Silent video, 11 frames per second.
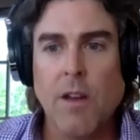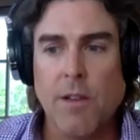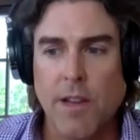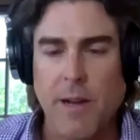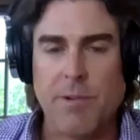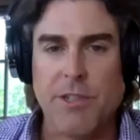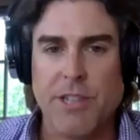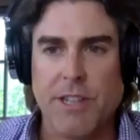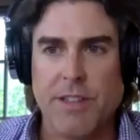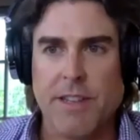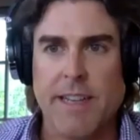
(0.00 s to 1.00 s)
Yeah, I
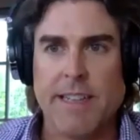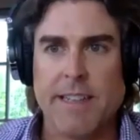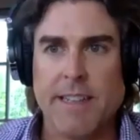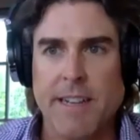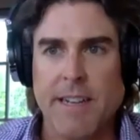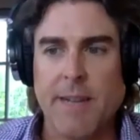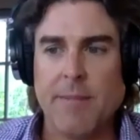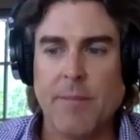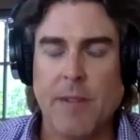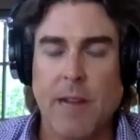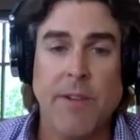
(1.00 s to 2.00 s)
appreciate that.
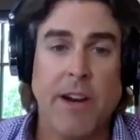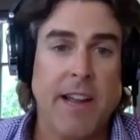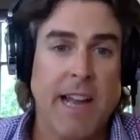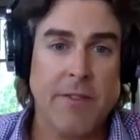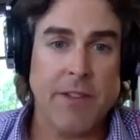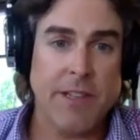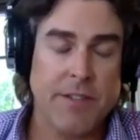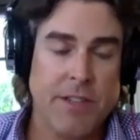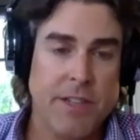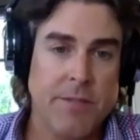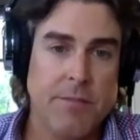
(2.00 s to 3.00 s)
Um, I'm very active on
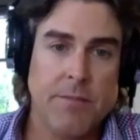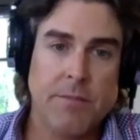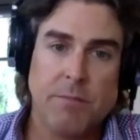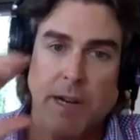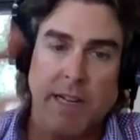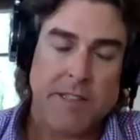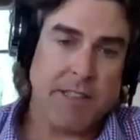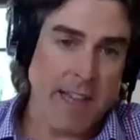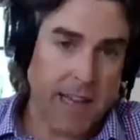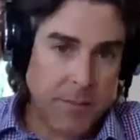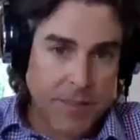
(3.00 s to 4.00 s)
LinkedIn. Brian C.
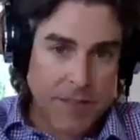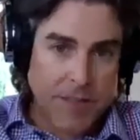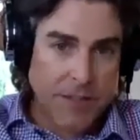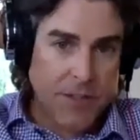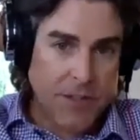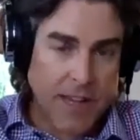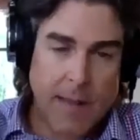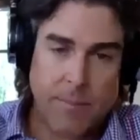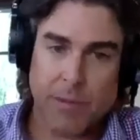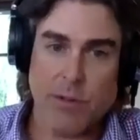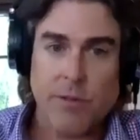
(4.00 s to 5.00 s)
Adams, Excelsior
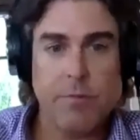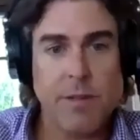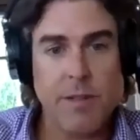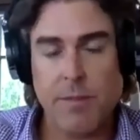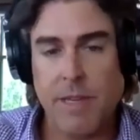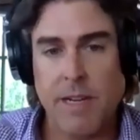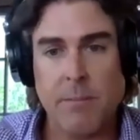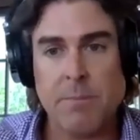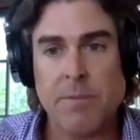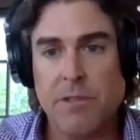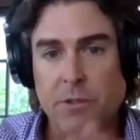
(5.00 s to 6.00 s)
Capital. Hit me
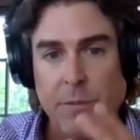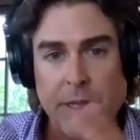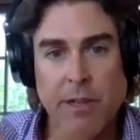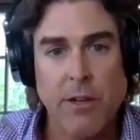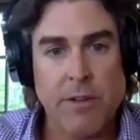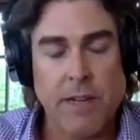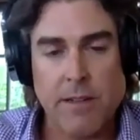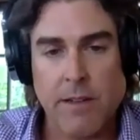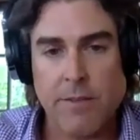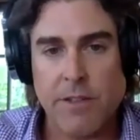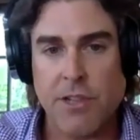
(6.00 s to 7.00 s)
up, shoot me a note. I'd
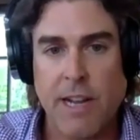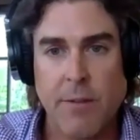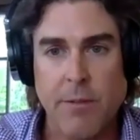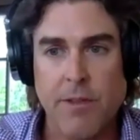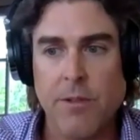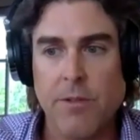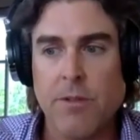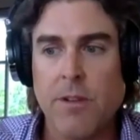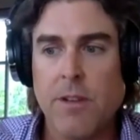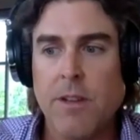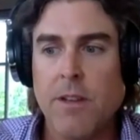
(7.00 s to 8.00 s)
love to chat with you.
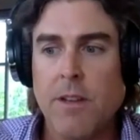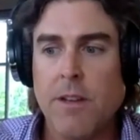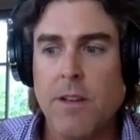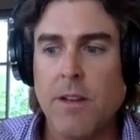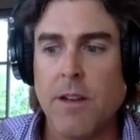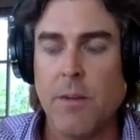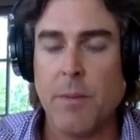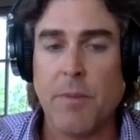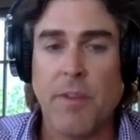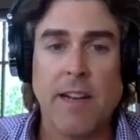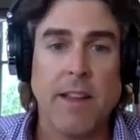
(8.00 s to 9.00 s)
Uh, we
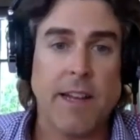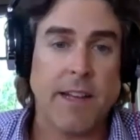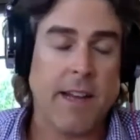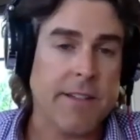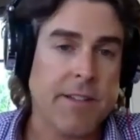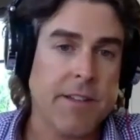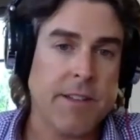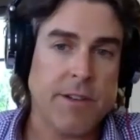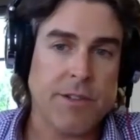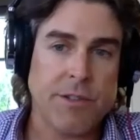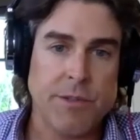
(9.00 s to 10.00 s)
provide a lot of content
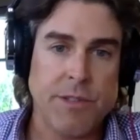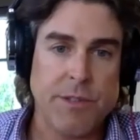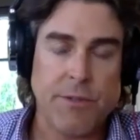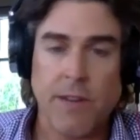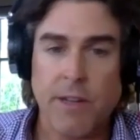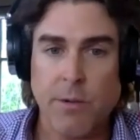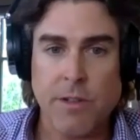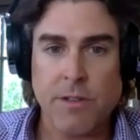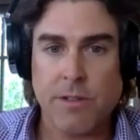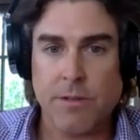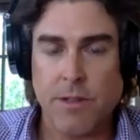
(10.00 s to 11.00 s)
there, so at least follow
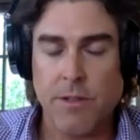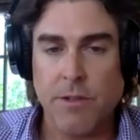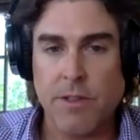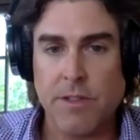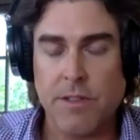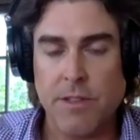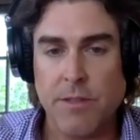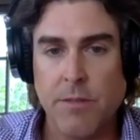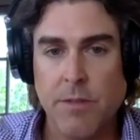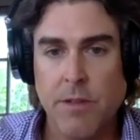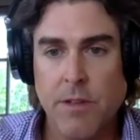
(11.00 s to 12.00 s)
us, and, and you can
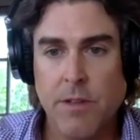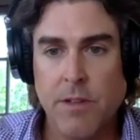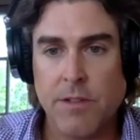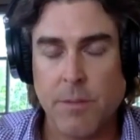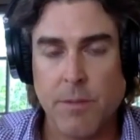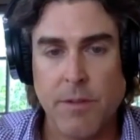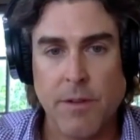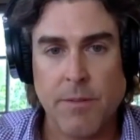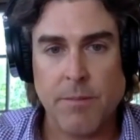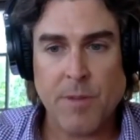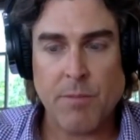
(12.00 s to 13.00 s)
see some of
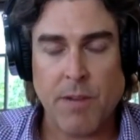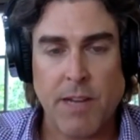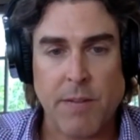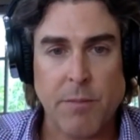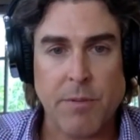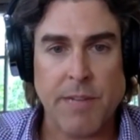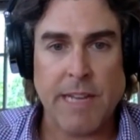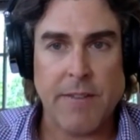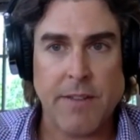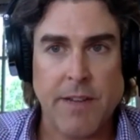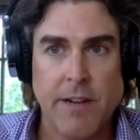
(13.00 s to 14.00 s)
the product we're putting
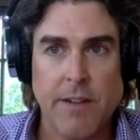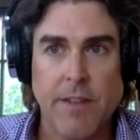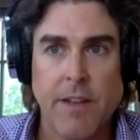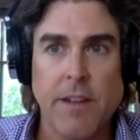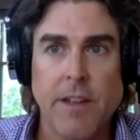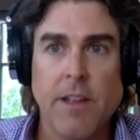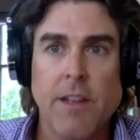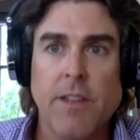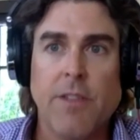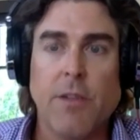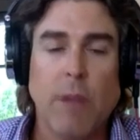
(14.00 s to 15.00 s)
out there. And then
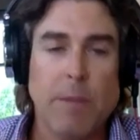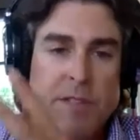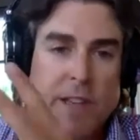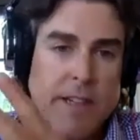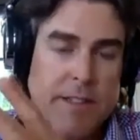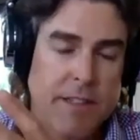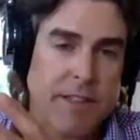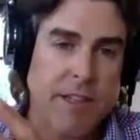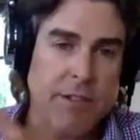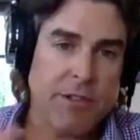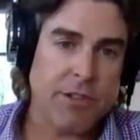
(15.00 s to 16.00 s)
the website is
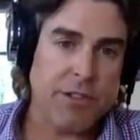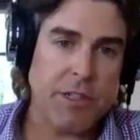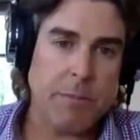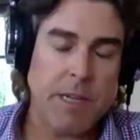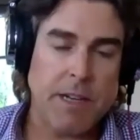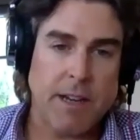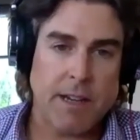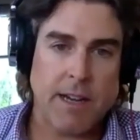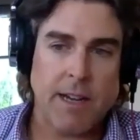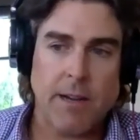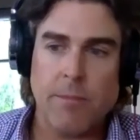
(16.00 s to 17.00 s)

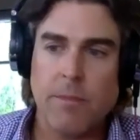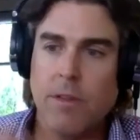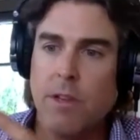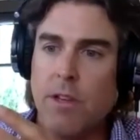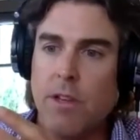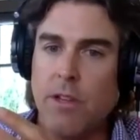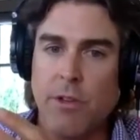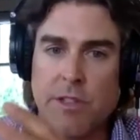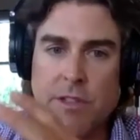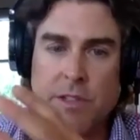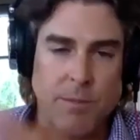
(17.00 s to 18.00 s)
excelsiorgp.com. You
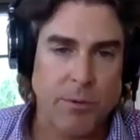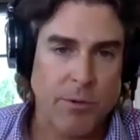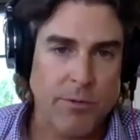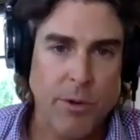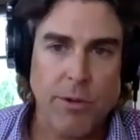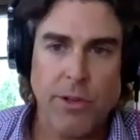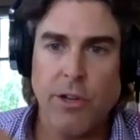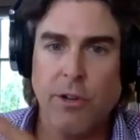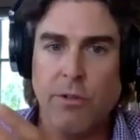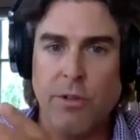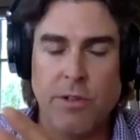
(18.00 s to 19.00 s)
can see the
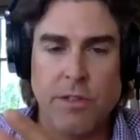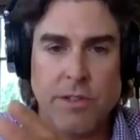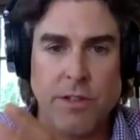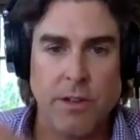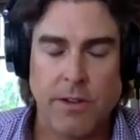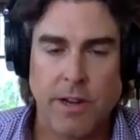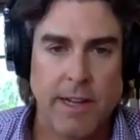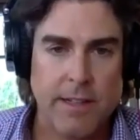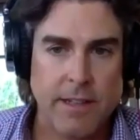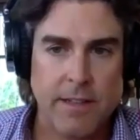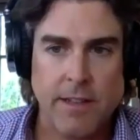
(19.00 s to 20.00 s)
portfolio. You can see all of our
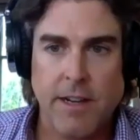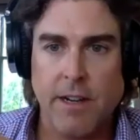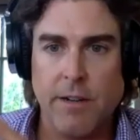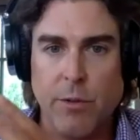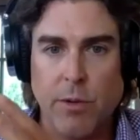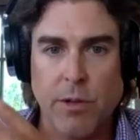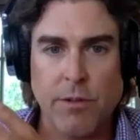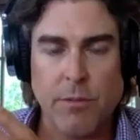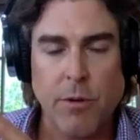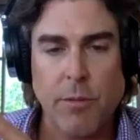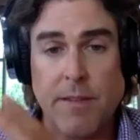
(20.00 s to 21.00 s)
content there. If you want to
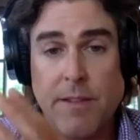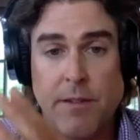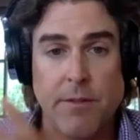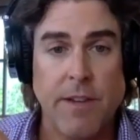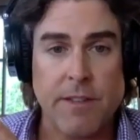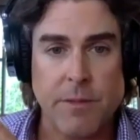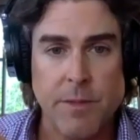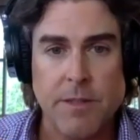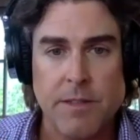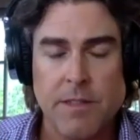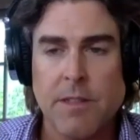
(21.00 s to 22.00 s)
learn more about the
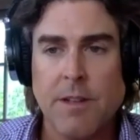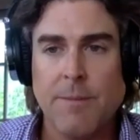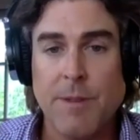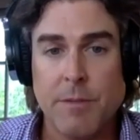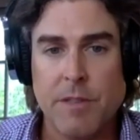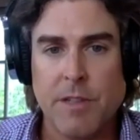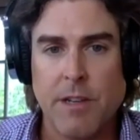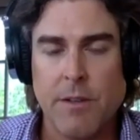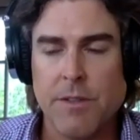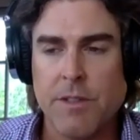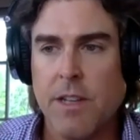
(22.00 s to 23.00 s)
investments
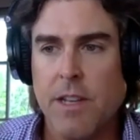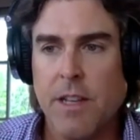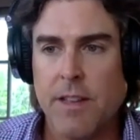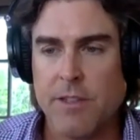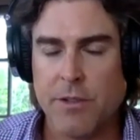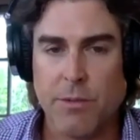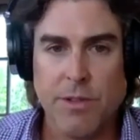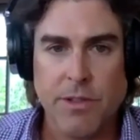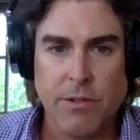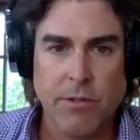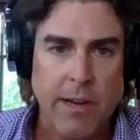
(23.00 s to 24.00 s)
themselves, that's a
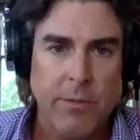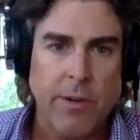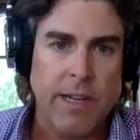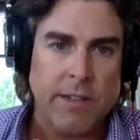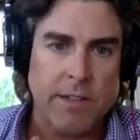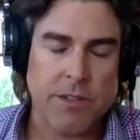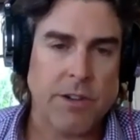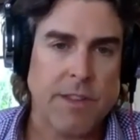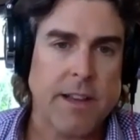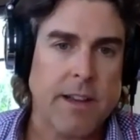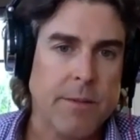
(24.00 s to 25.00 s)
really great way to
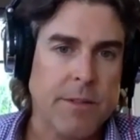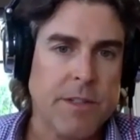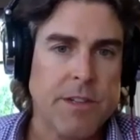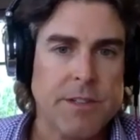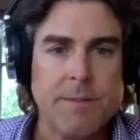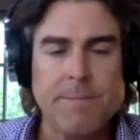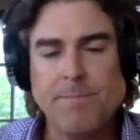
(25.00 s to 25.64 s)
start that conversation.